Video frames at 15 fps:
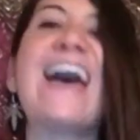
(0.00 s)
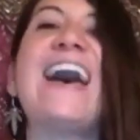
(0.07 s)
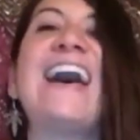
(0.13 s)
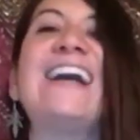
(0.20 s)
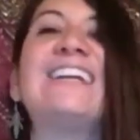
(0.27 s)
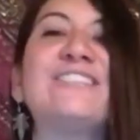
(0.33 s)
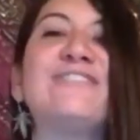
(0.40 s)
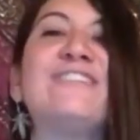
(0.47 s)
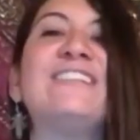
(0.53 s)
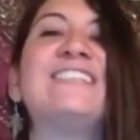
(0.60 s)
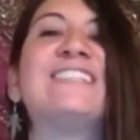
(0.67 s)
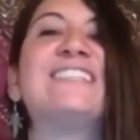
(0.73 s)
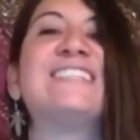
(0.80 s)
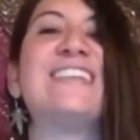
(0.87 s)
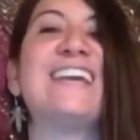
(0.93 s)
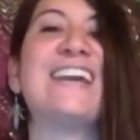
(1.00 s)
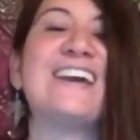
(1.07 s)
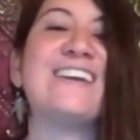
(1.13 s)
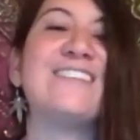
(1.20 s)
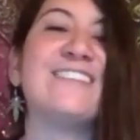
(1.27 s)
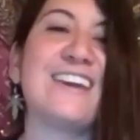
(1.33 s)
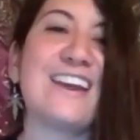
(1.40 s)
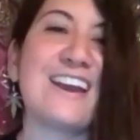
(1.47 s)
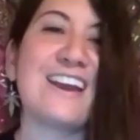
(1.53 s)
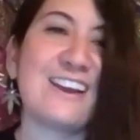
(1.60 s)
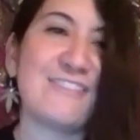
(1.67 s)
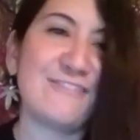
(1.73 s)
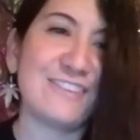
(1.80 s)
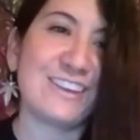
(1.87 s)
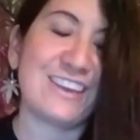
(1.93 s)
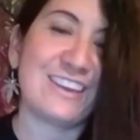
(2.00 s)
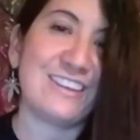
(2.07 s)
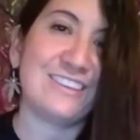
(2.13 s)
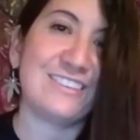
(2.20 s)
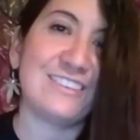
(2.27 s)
activist, and advocate.